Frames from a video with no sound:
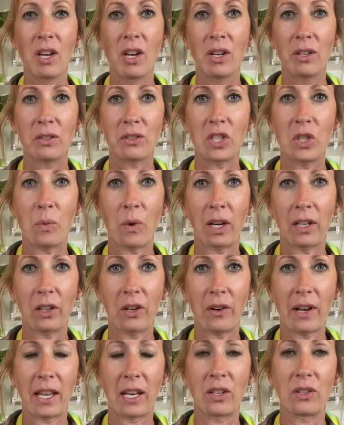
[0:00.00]
So you want to go
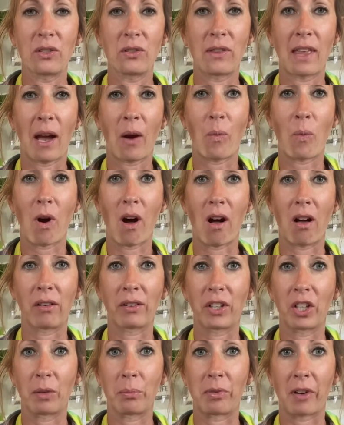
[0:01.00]
ahead and do that while
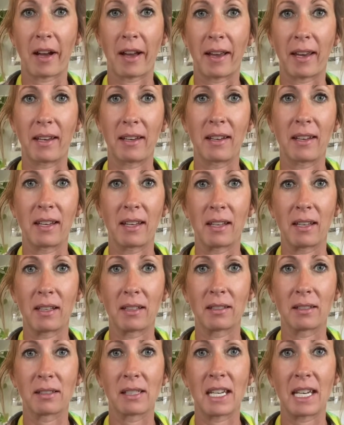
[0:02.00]
your brine
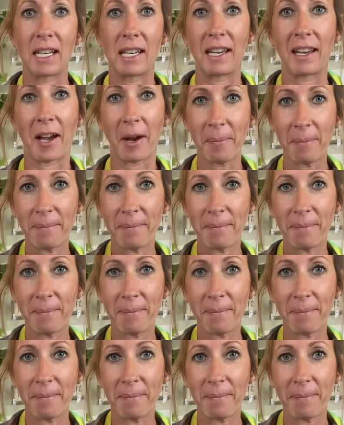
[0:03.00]
is heating up.